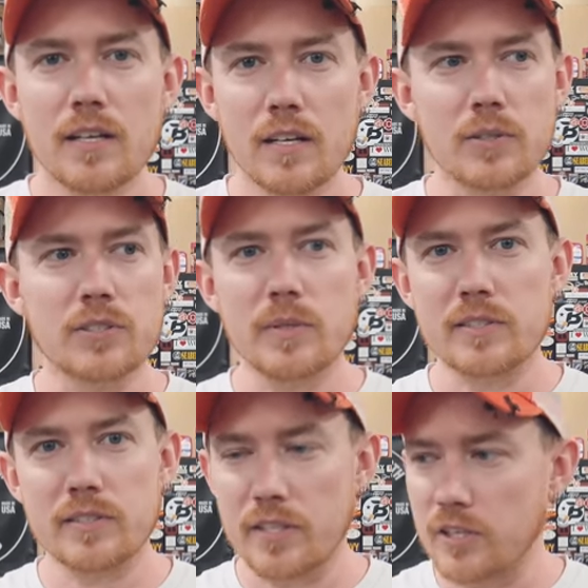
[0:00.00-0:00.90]
No, it's
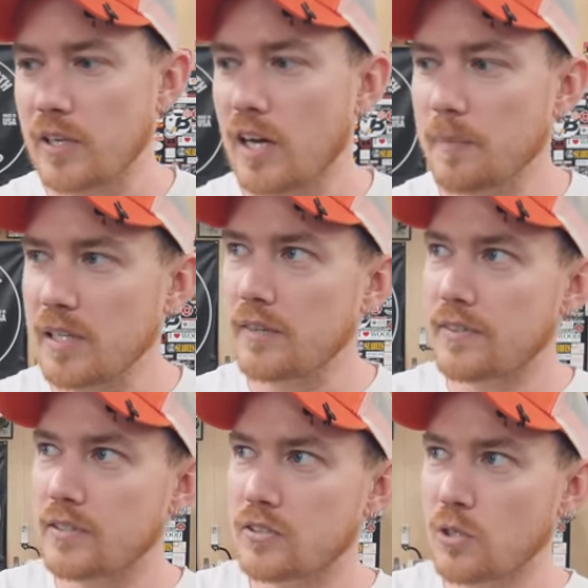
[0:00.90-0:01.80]
always, can you help me
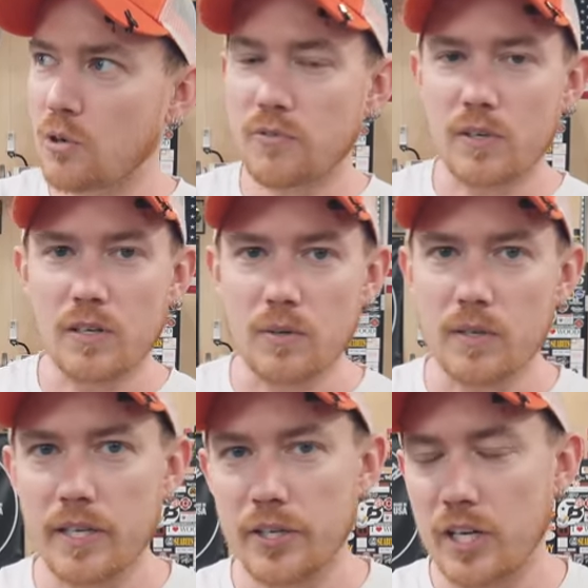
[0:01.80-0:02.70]
lift this sofa
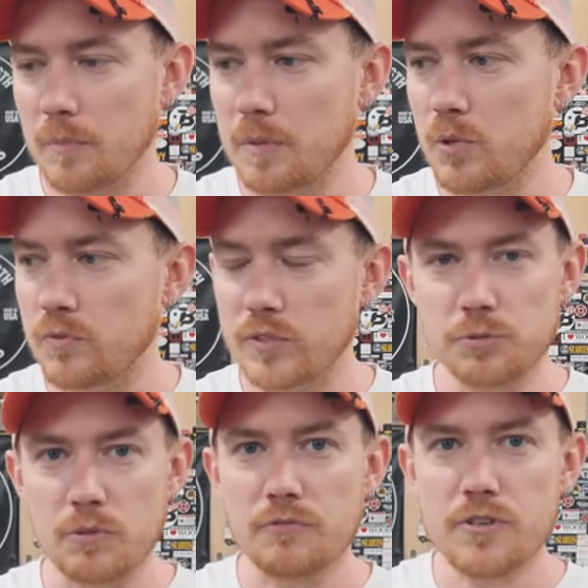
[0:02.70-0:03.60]
or can you help me move
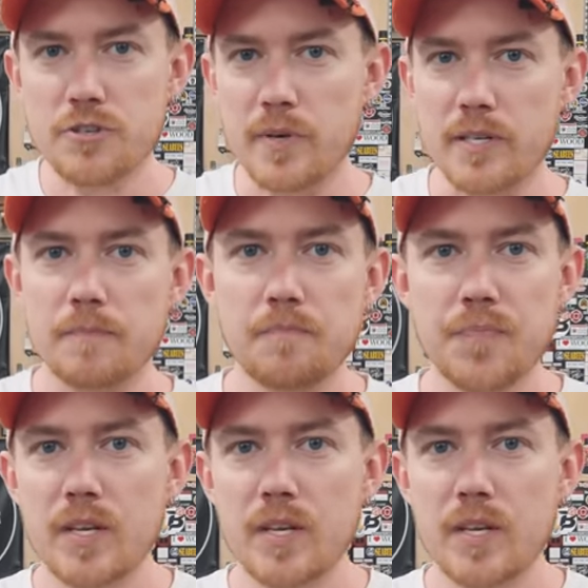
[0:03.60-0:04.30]
this refrigerator?